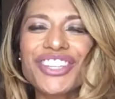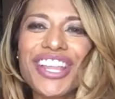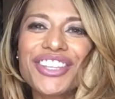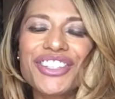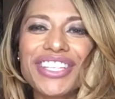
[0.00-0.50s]

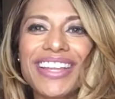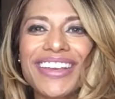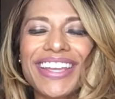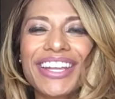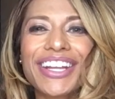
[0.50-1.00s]
Shelly
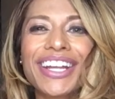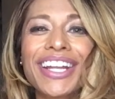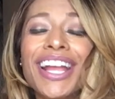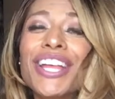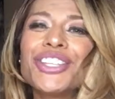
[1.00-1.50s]
Chanel
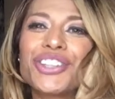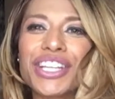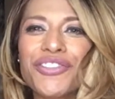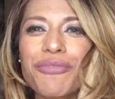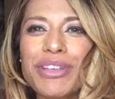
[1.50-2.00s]
here,
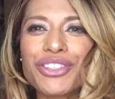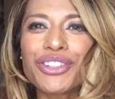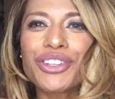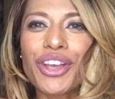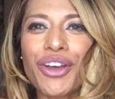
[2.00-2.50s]

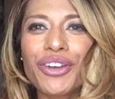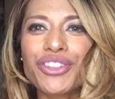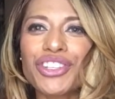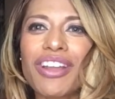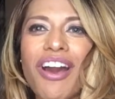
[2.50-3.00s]
transformational
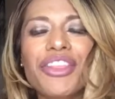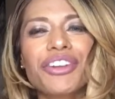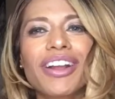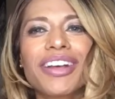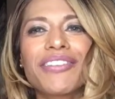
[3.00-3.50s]
coach and
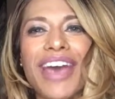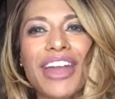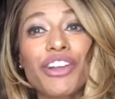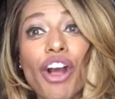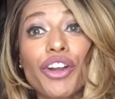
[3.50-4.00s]
author of
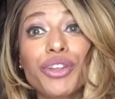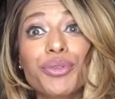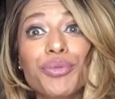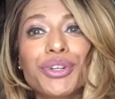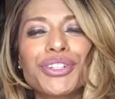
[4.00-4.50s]
How to Conquer
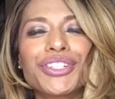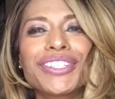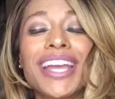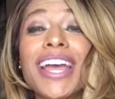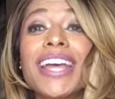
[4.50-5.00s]
the
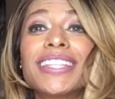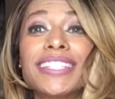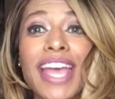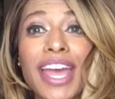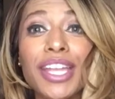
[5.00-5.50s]
World
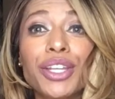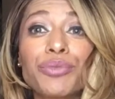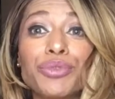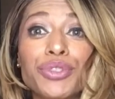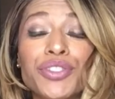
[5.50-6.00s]
10
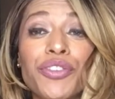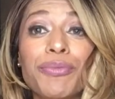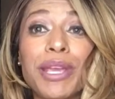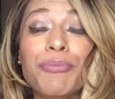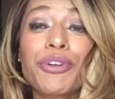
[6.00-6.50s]
Rules for
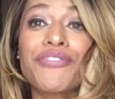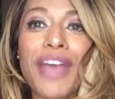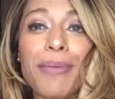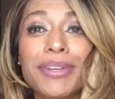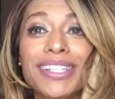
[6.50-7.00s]
Being More
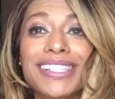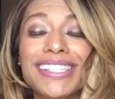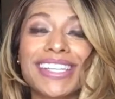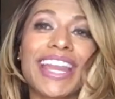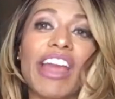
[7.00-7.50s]

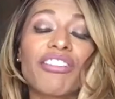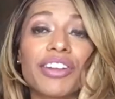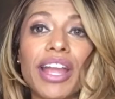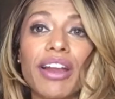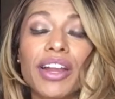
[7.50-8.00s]
Fabulous in
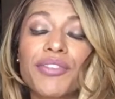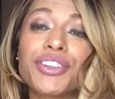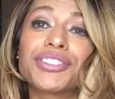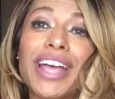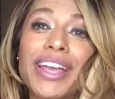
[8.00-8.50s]
Every Area of
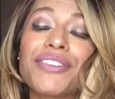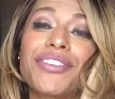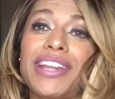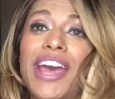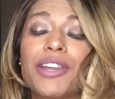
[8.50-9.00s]
Your Life
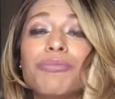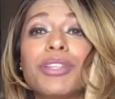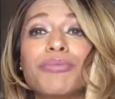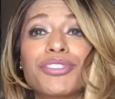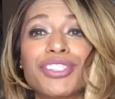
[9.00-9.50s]
and How to Be
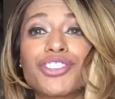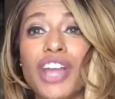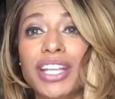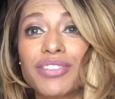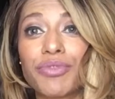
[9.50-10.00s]
the Most
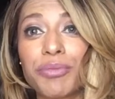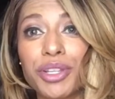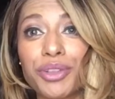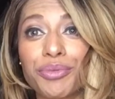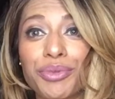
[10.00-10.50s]
Attractive
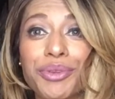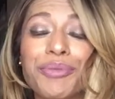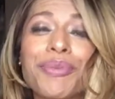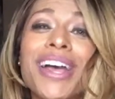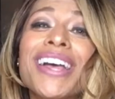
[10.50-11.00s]
Woman in the
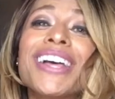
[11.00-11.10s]
Room.